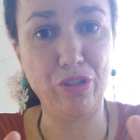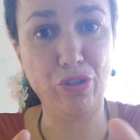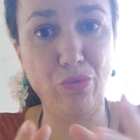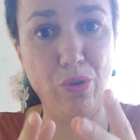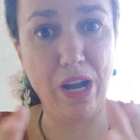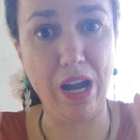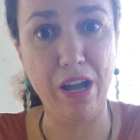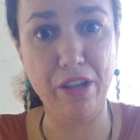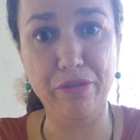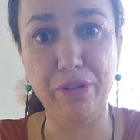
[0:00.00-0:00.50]
so
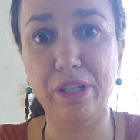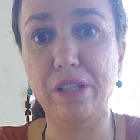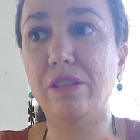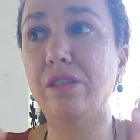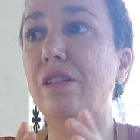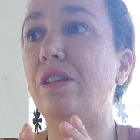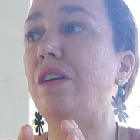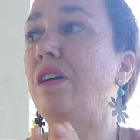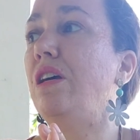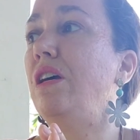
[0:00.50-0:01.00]
100.
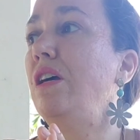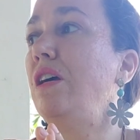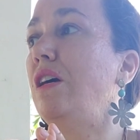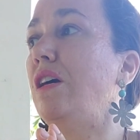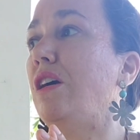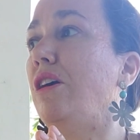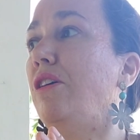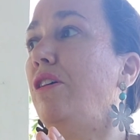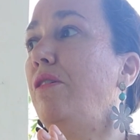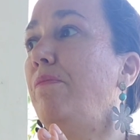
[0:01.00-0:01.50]

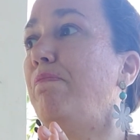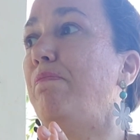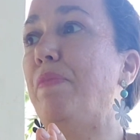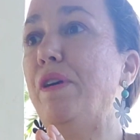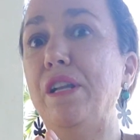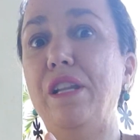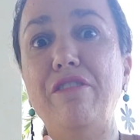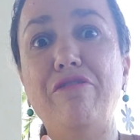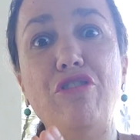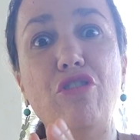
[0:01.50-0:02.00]

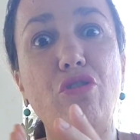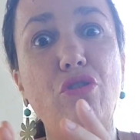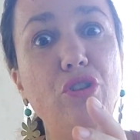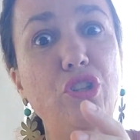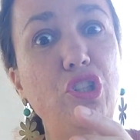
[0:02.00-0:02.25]
But if you go